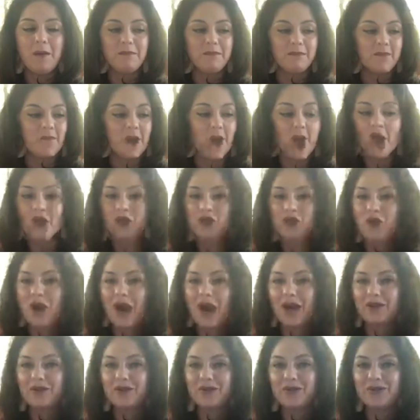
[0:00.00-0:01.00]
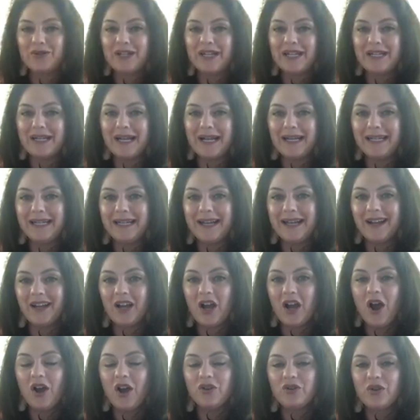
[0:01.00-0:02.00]
contractor, 1099
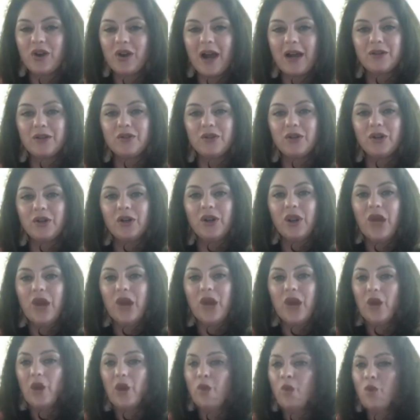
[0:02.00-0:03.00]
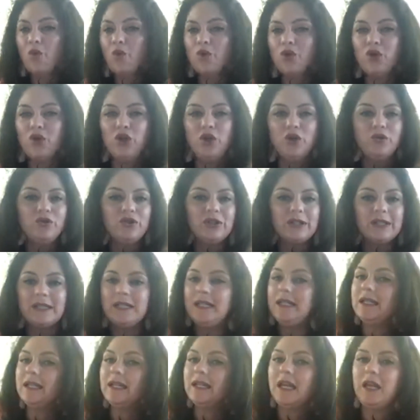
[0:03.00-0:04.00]
contractor, you just
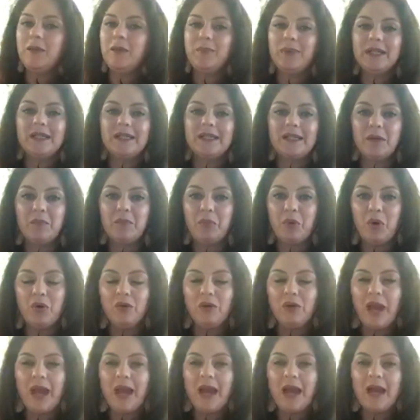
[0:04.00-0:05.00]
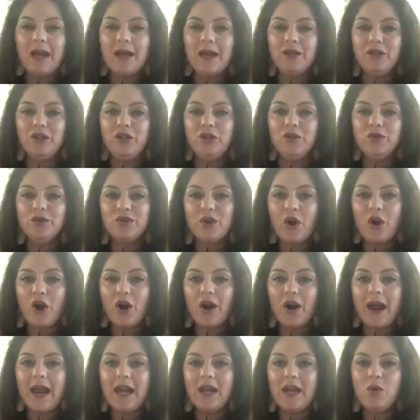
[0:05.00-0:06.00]
need to keep it simple and use
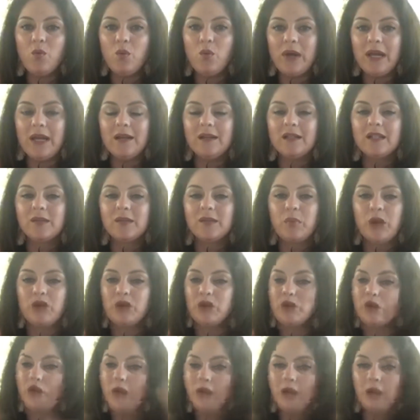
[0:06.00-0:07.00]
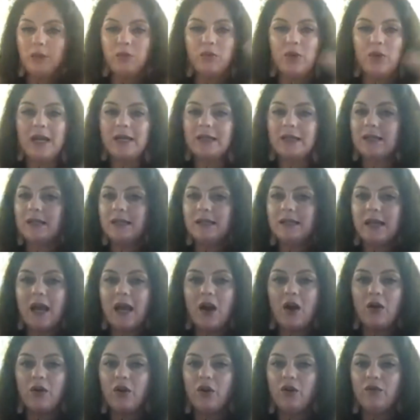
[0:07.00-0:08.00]
our 8-week spreadsheet. It breaks it
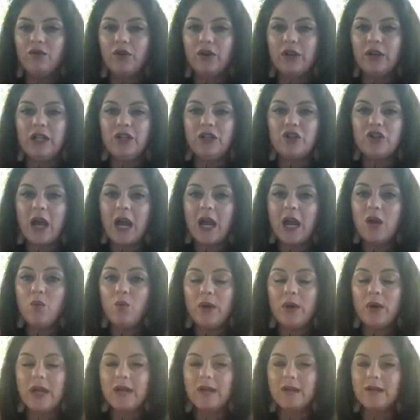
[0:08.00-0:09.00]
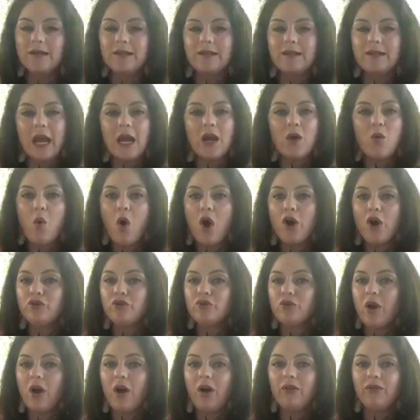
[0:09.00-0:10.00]
down over each 8 weeks. Take one
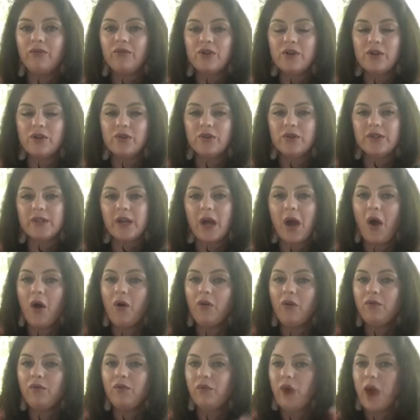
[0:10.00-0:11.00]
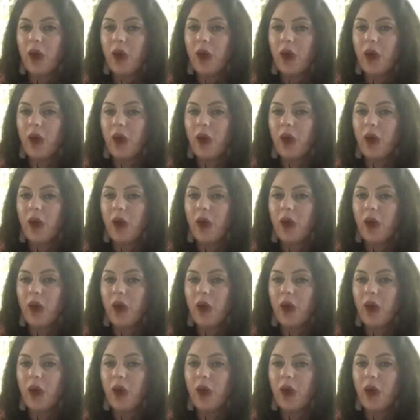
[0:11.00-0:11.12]
draw for yourself